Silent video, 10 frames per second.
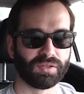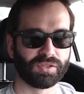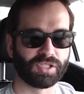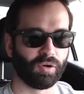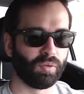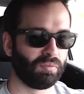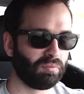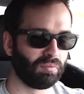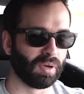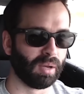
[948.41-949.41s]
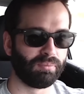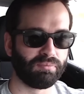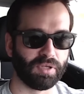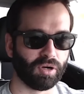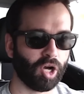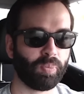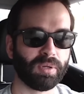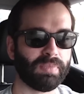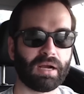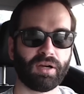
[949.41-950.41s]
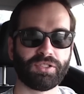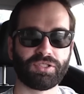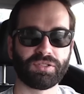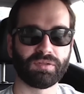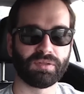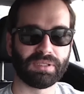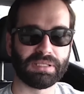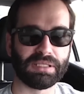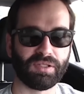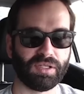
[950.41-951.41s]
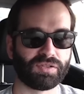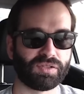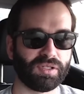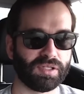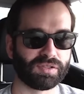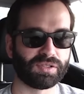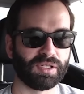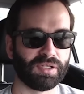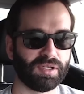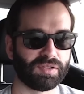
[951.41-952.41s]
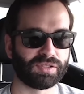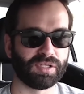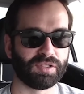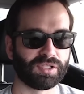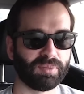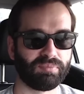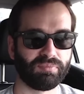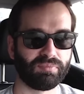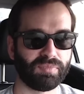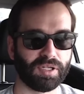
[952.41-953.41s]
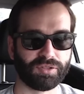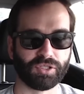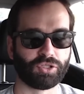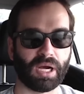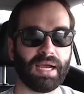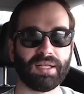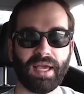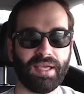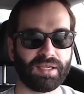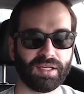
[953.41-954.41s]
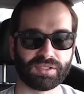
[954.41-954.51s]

So, um, you know, open marriage is is it's it's a you know it's a dry lake.